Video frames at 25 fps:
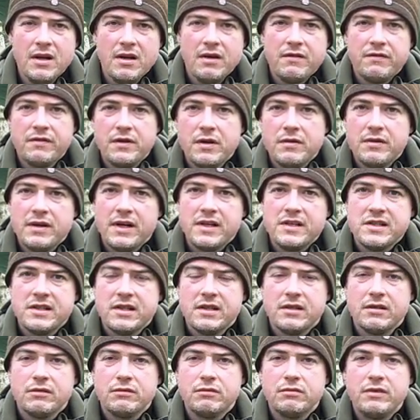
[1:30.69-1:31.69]
A few nice
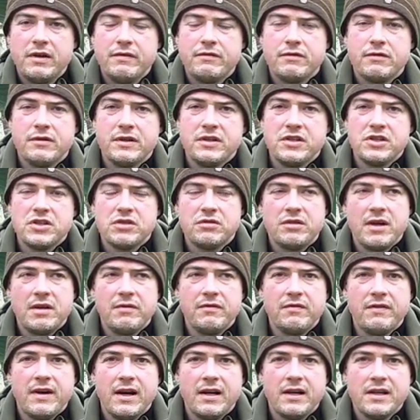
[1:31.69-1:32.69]
little river and
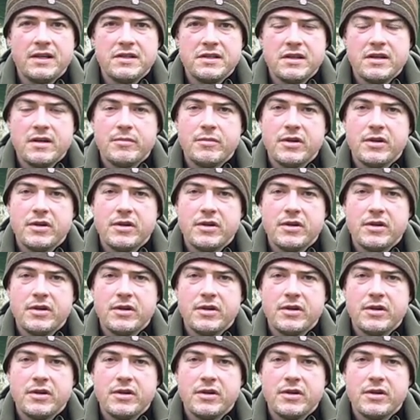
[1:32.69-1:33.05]
stream valleys in